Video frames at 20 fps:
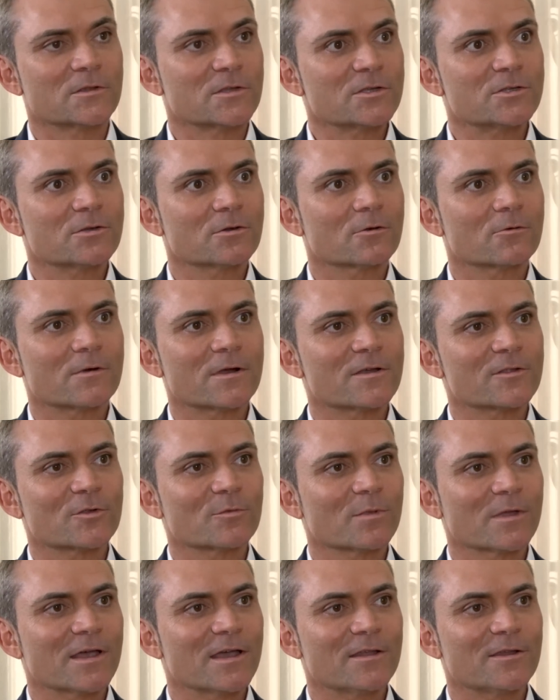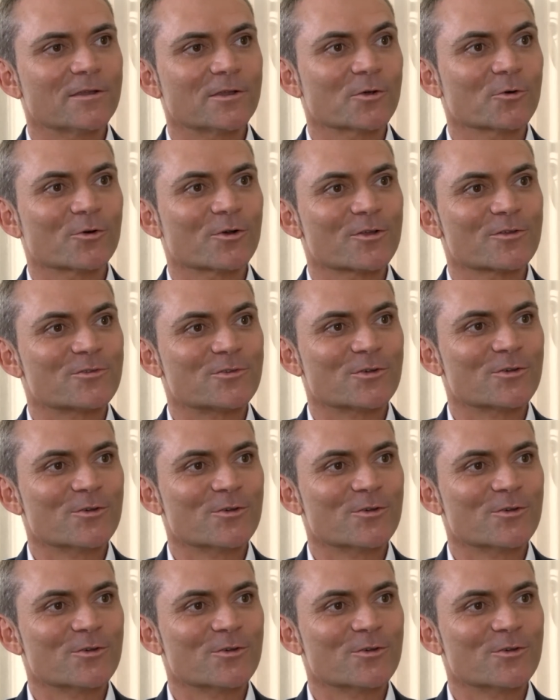The digital um, razor blade and the auto yeah.